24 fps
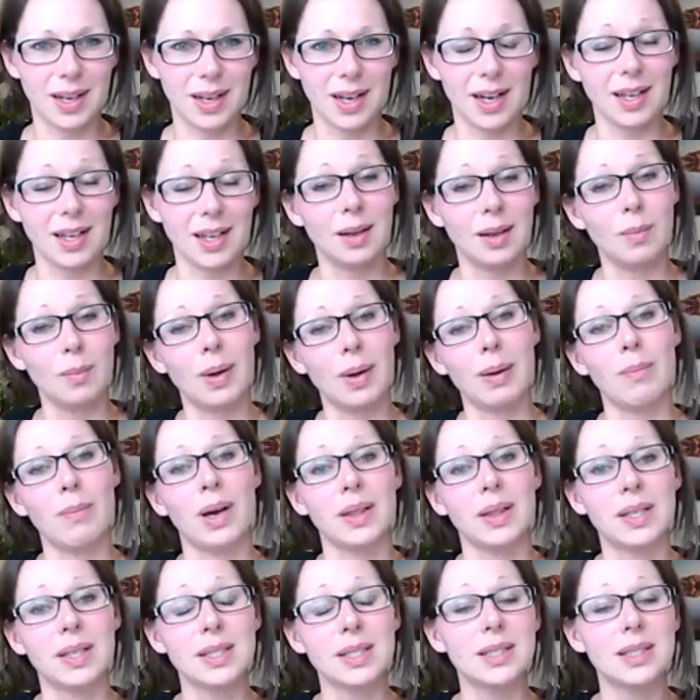And then by
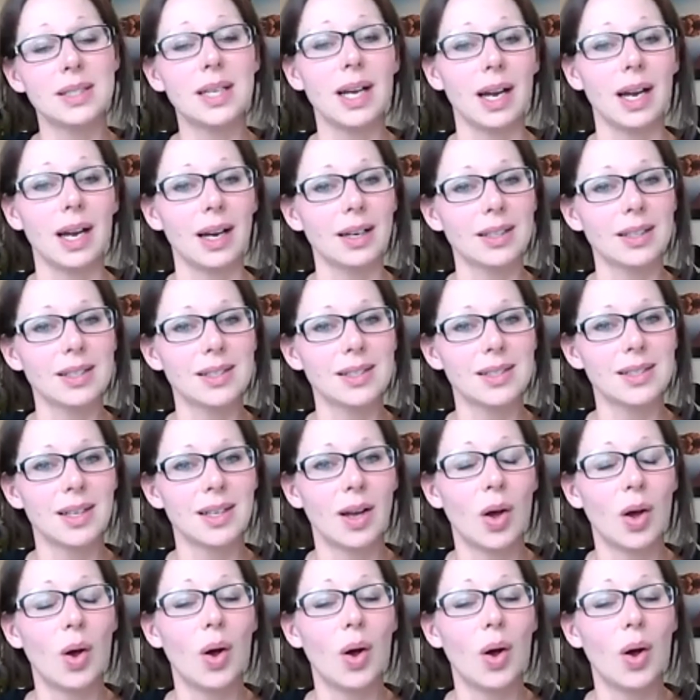month six,